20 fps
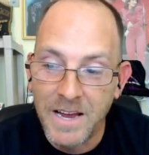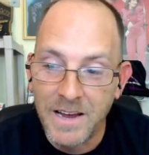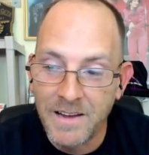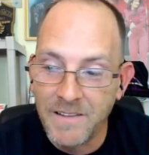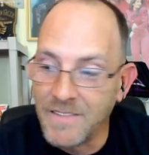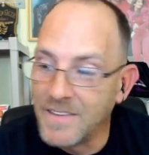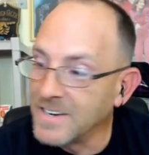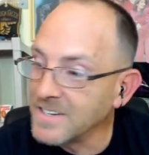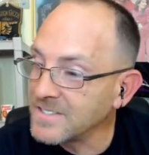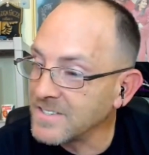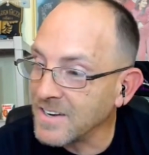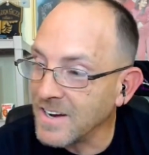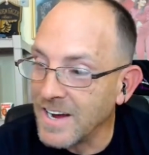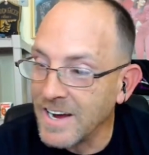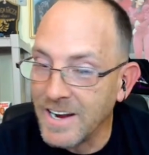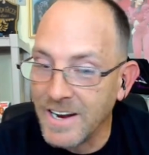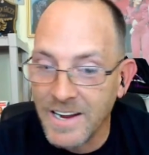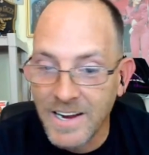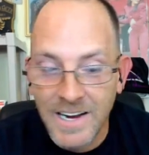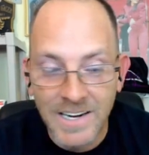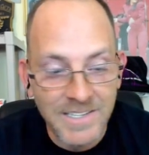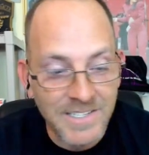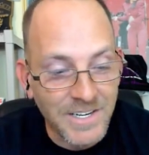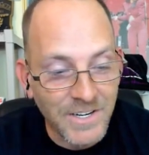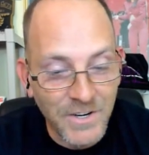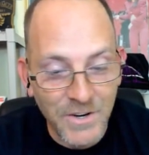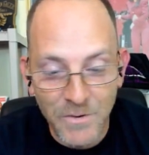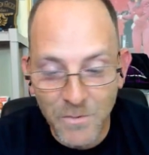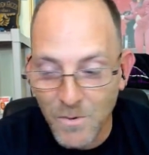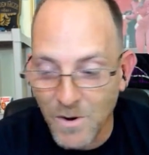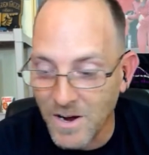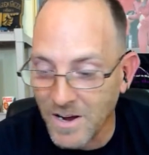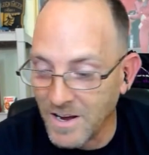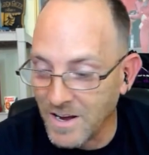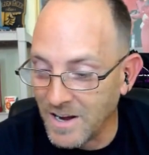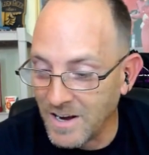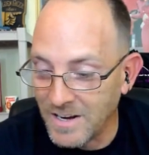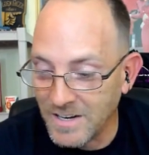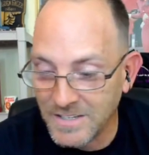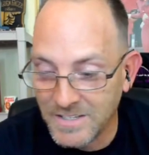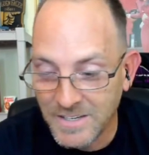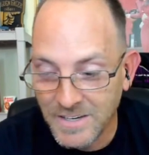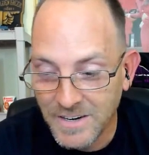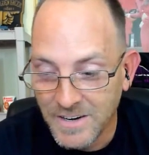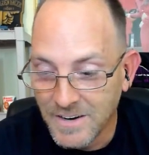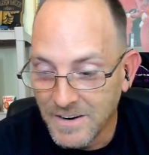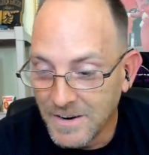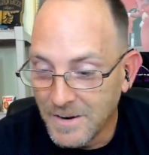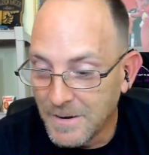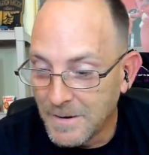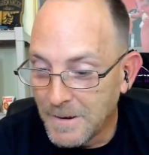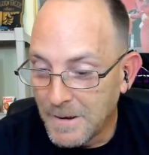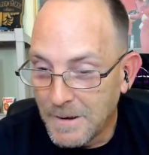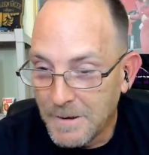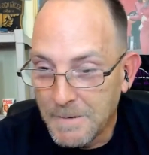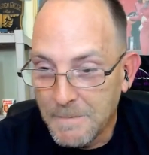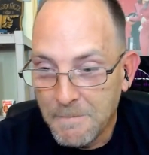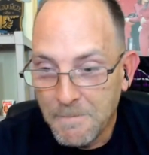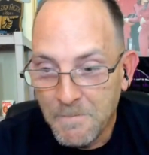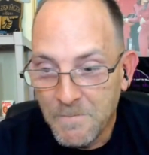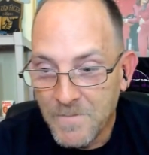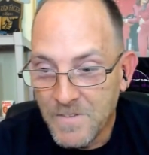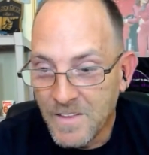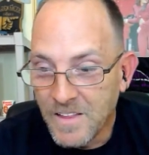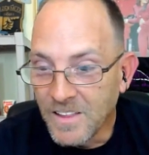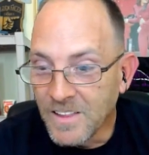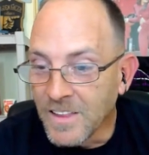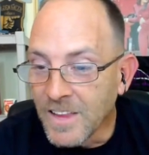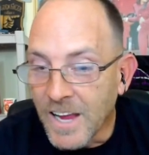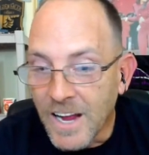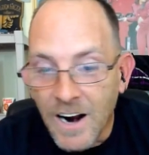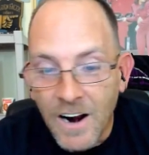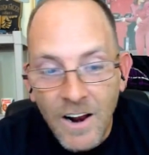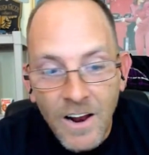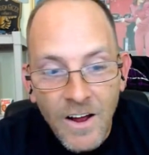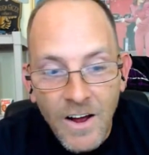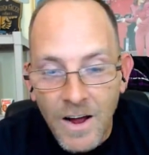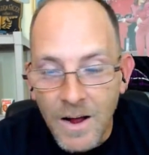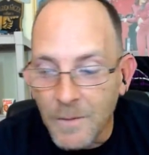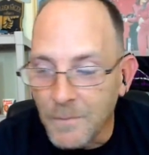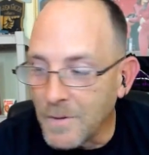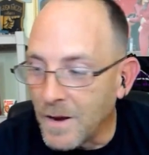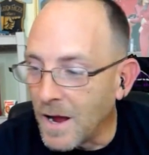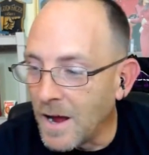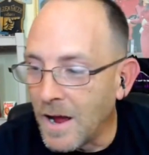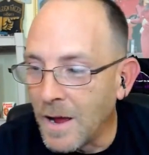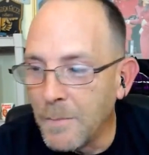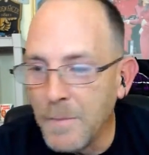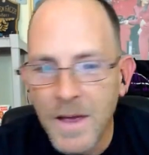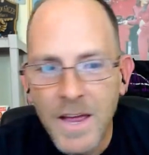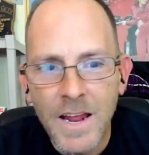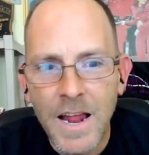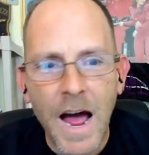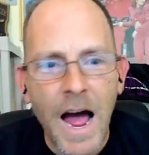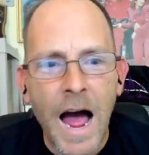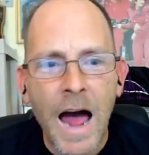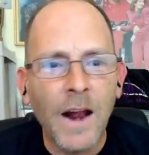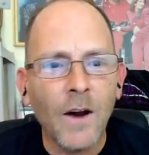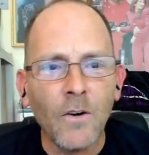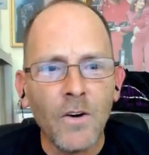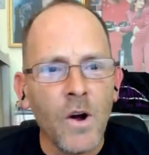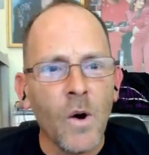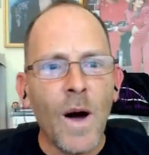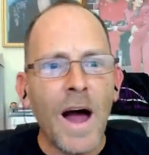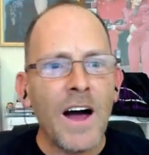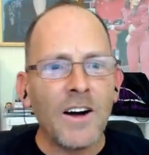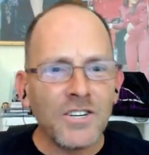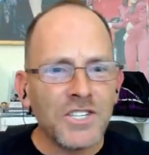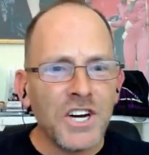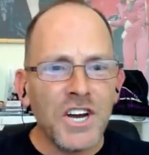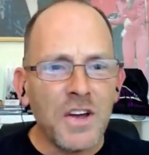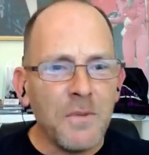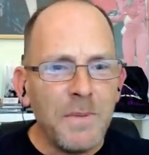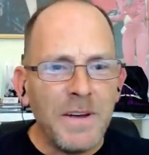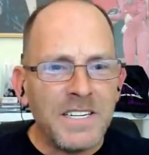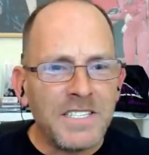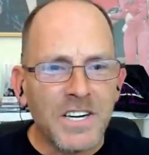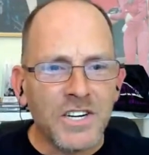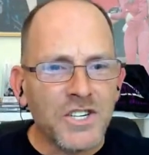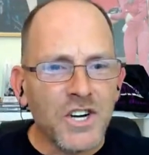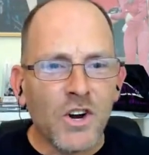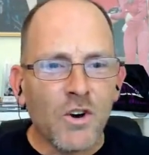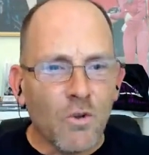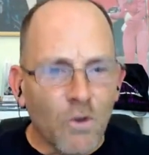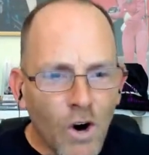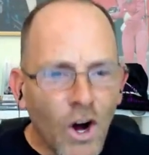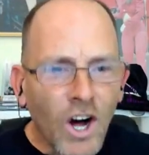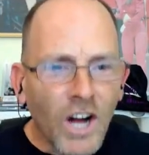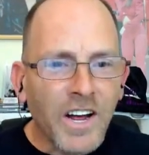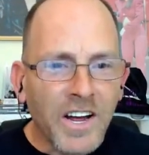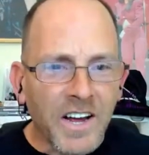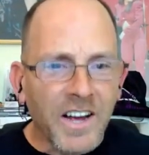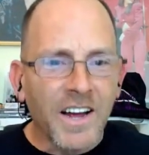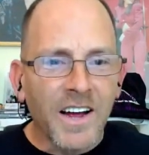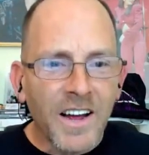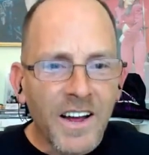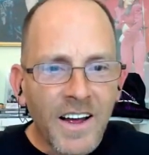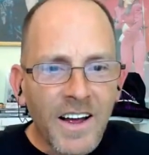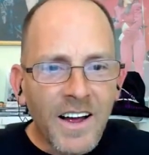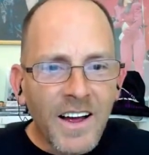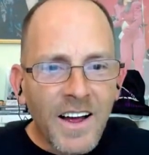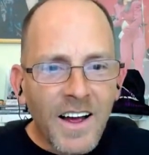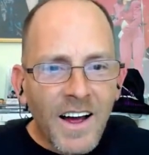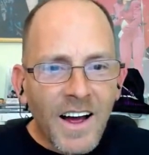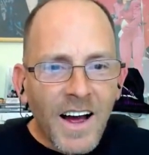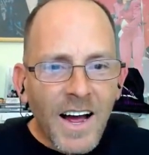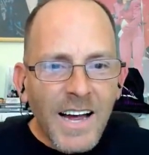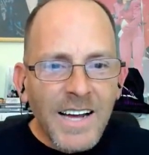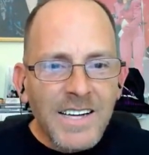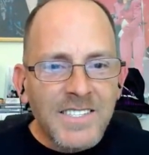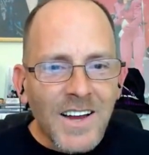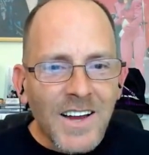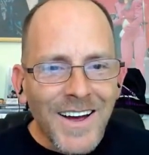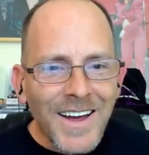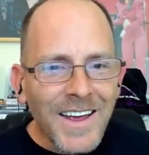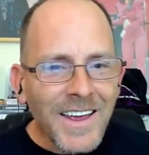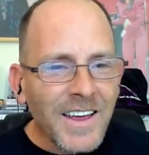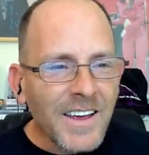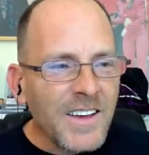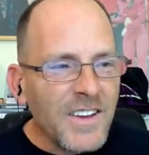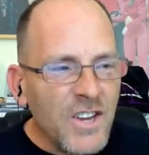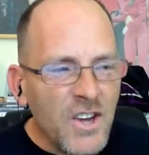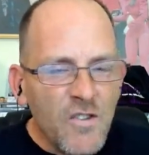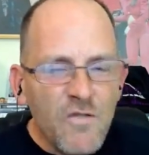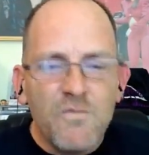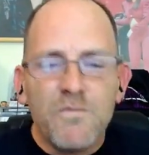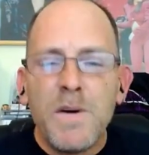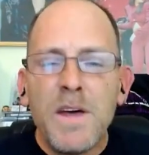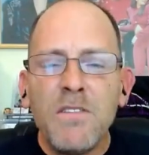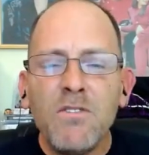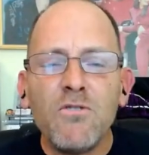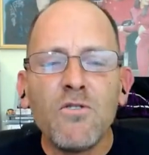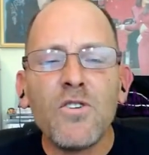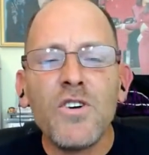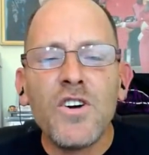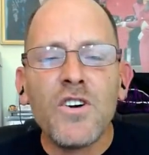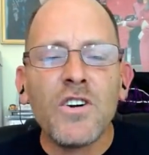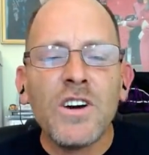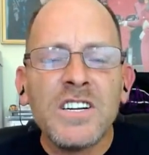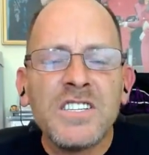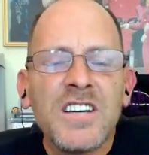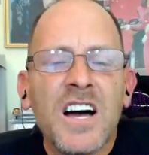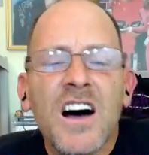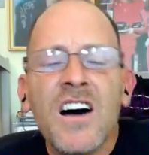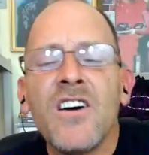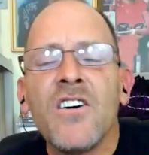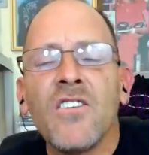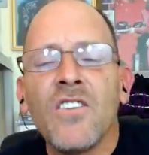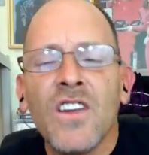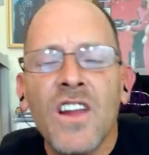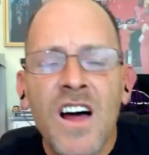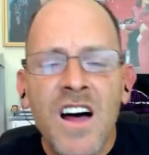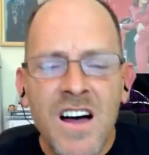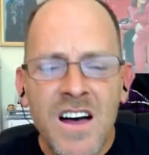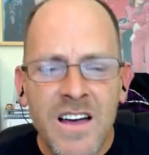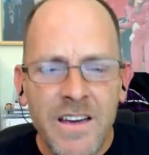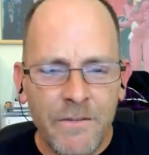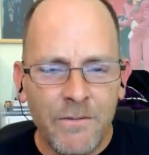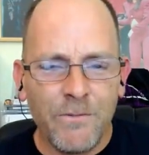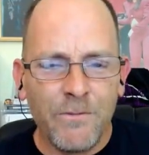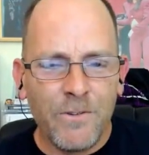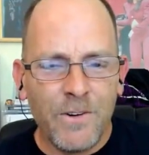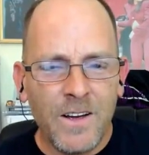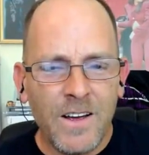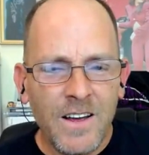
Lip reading: And this lady, I tell you what, guys, I mean, I don't know how she could be such a crook. It's like you've been through your entire life.